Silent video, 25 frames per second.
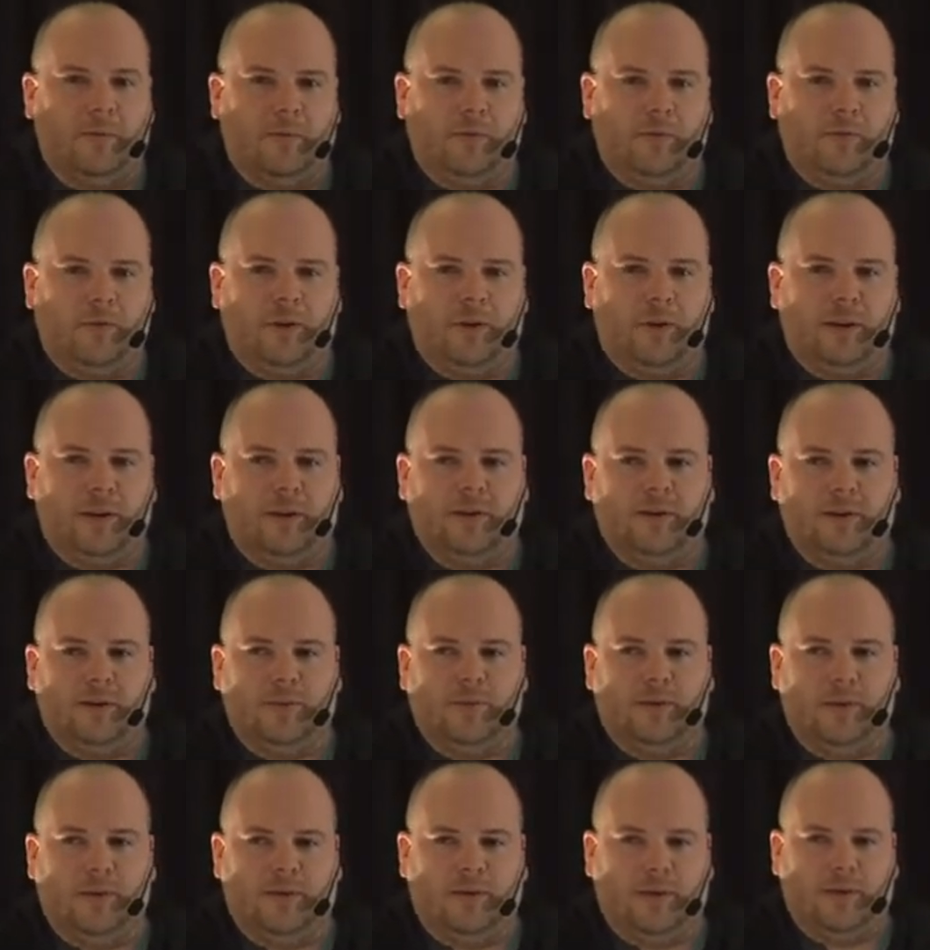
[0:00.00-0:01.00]
We're looking at
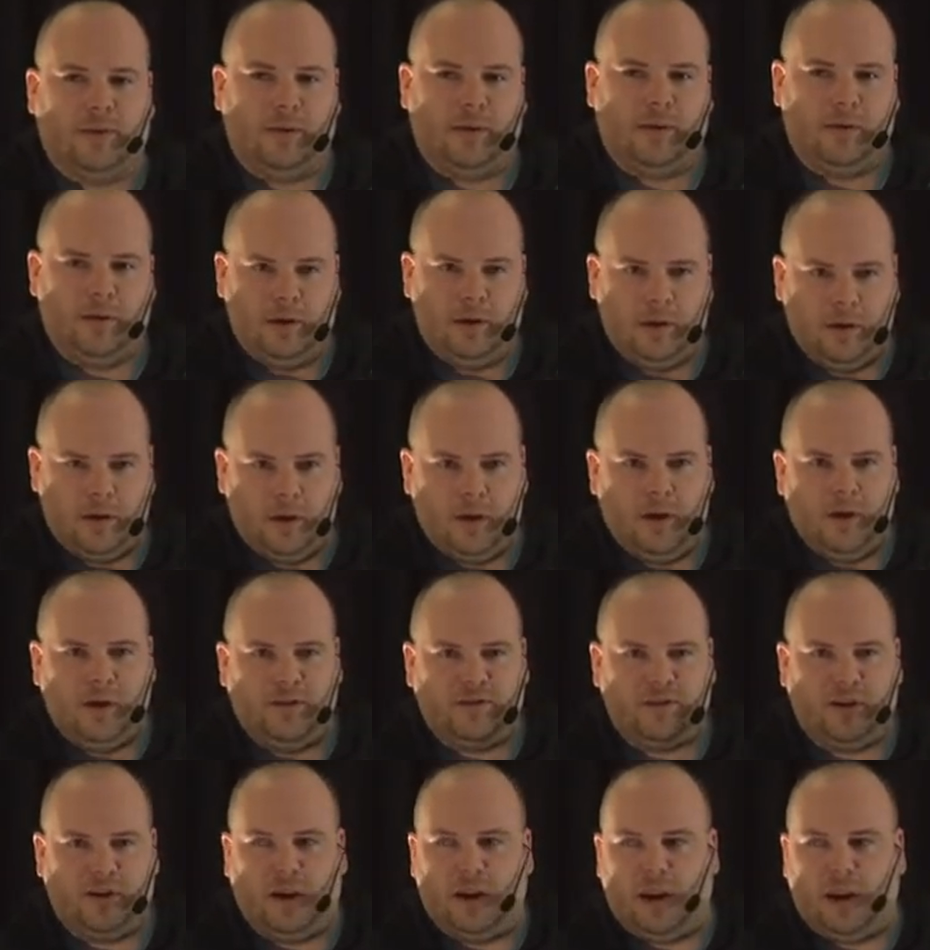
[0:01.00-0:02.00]
something that is
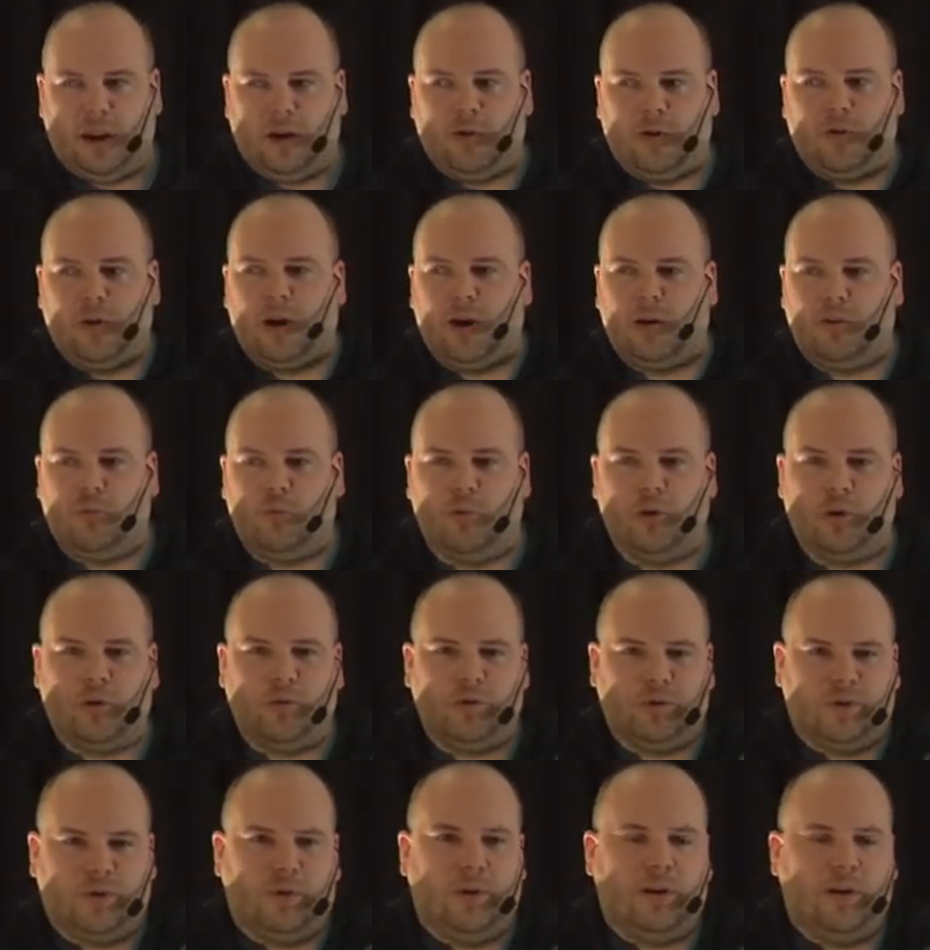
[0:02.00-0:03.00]
going to integrate and work
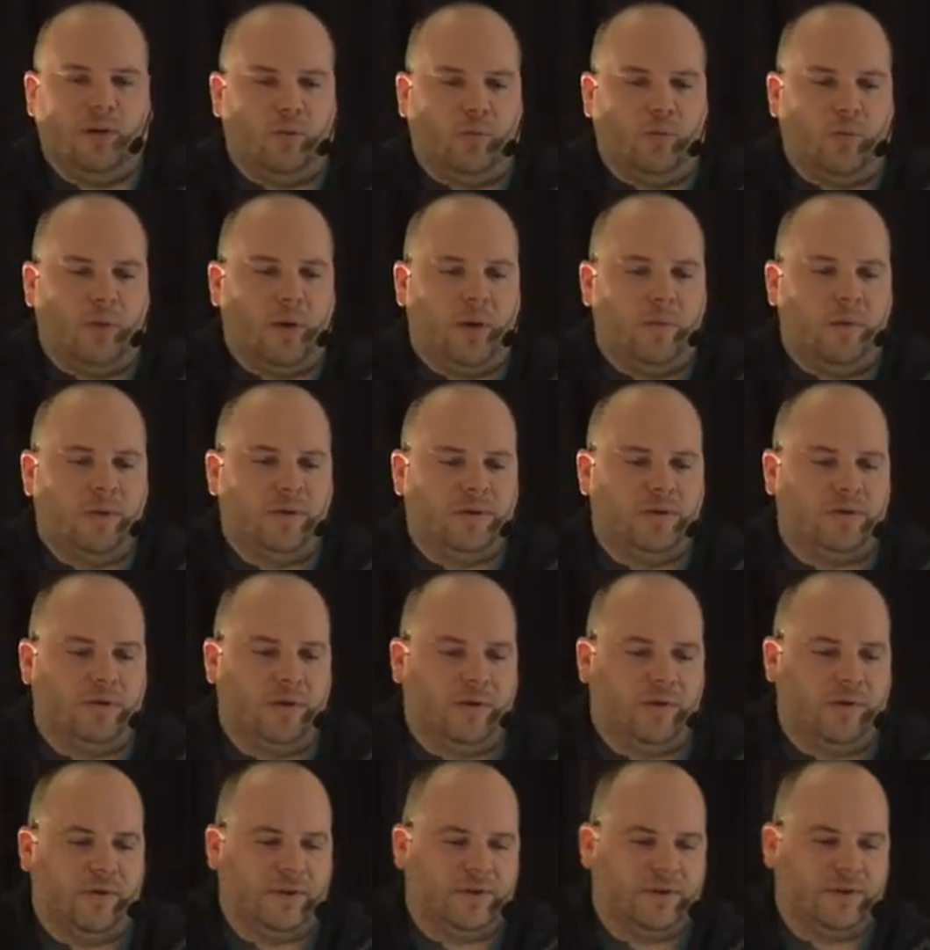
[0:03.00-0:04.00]
with another webbing
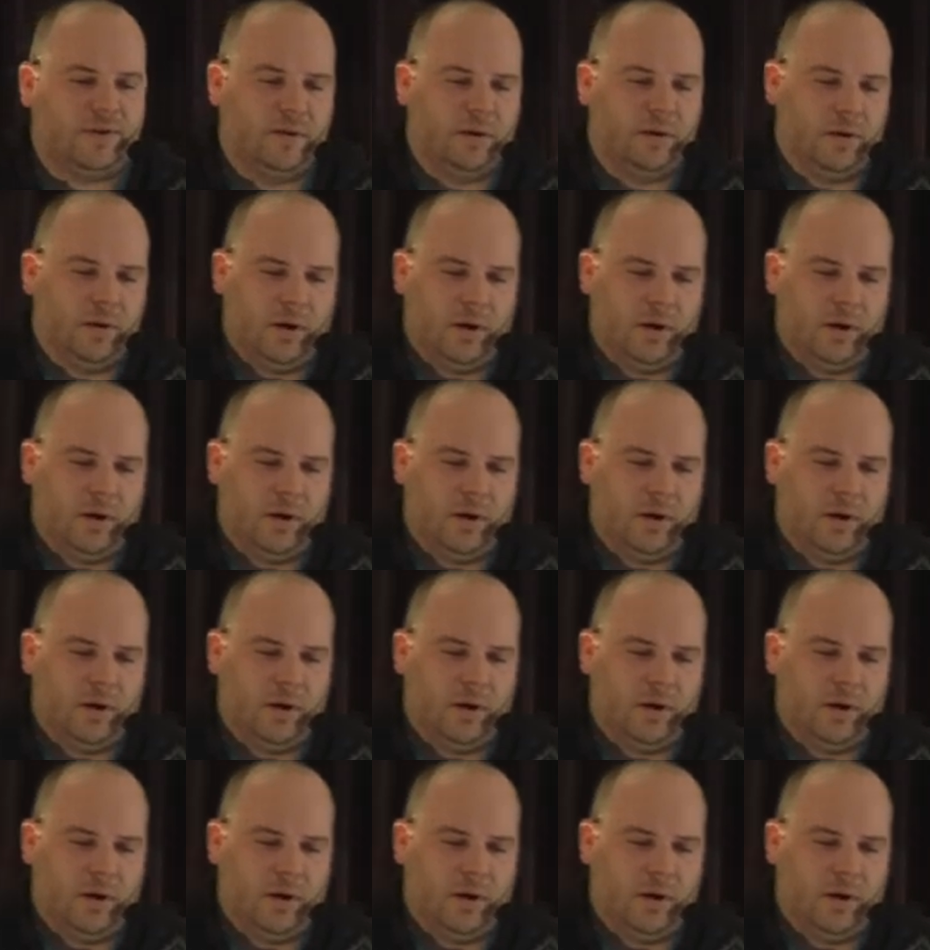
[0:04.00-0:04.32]
service.